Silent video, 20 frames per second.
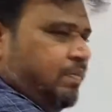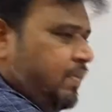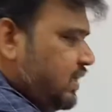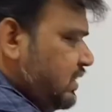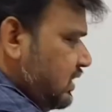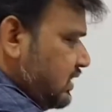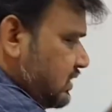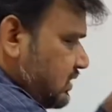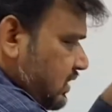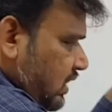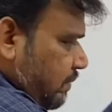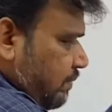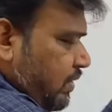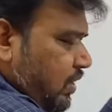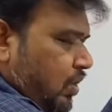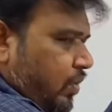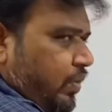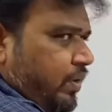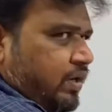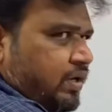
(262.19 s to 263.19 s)
But this term
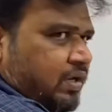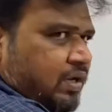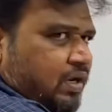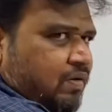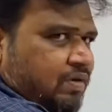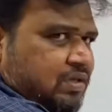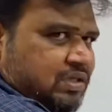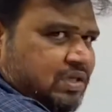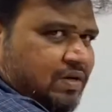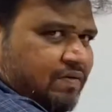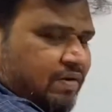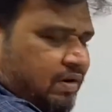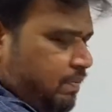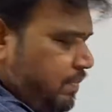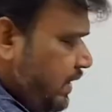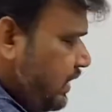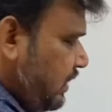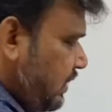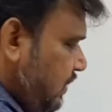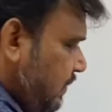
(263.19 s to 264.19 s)
milieu interior was given
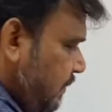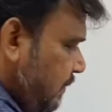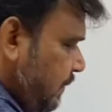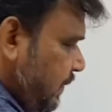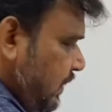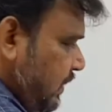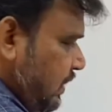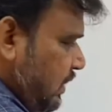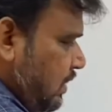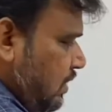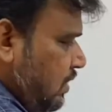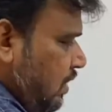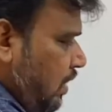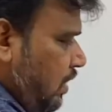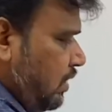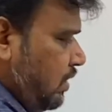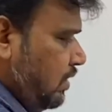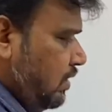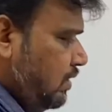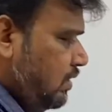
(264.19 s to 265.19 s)
by
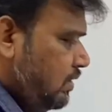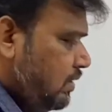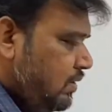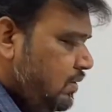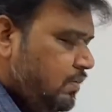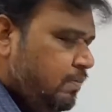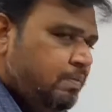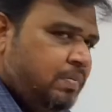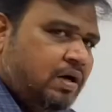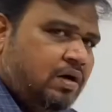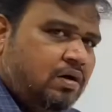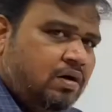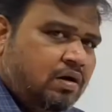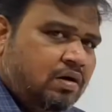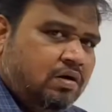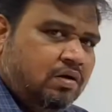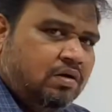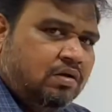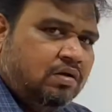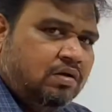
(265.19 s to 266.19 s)
Claude
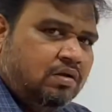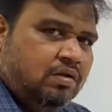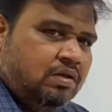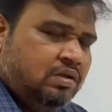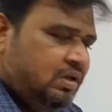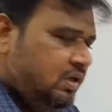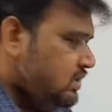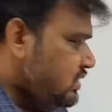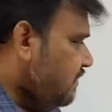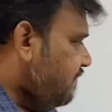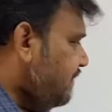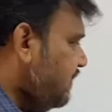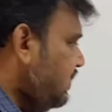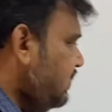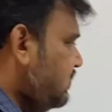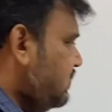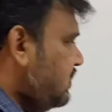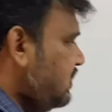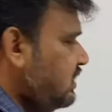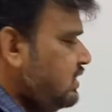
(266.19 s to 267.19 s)
Bernard. He is a
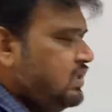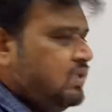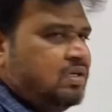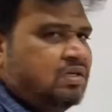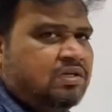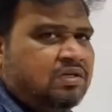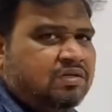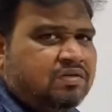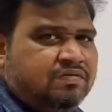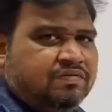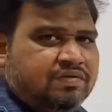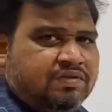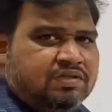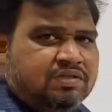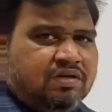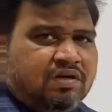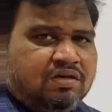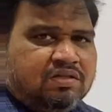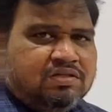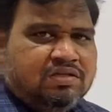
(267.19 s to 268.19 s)
French
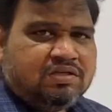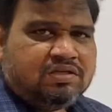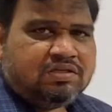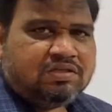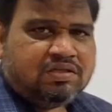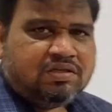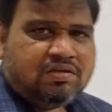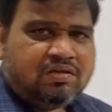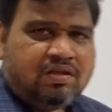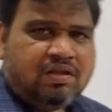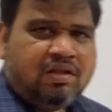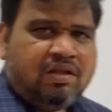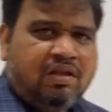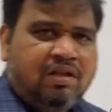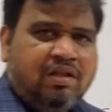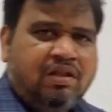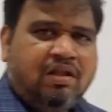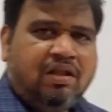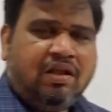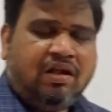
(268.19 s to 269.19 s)
physiologist,
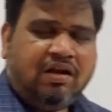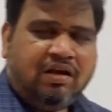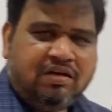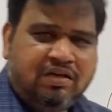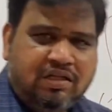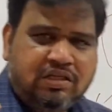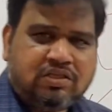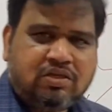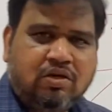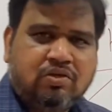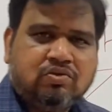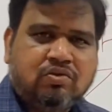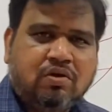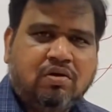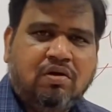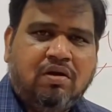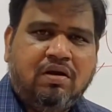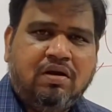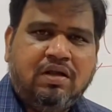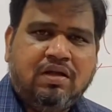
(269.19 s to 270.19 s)
and he is also
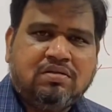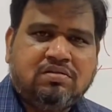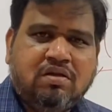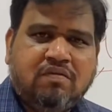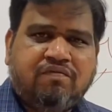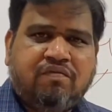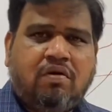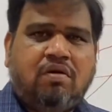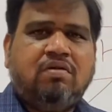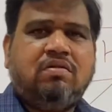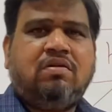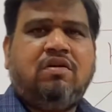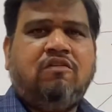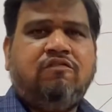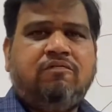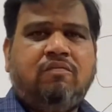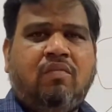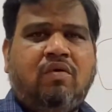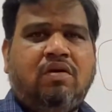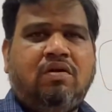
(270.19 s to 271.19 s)
called as the father
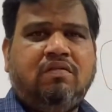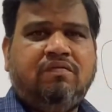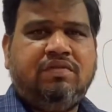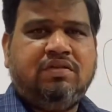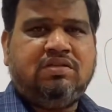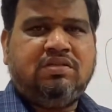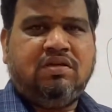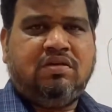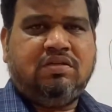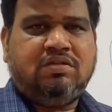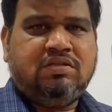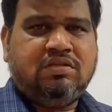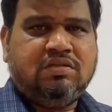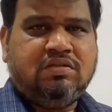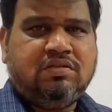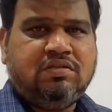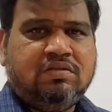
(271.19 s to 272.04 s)
of modern physiology.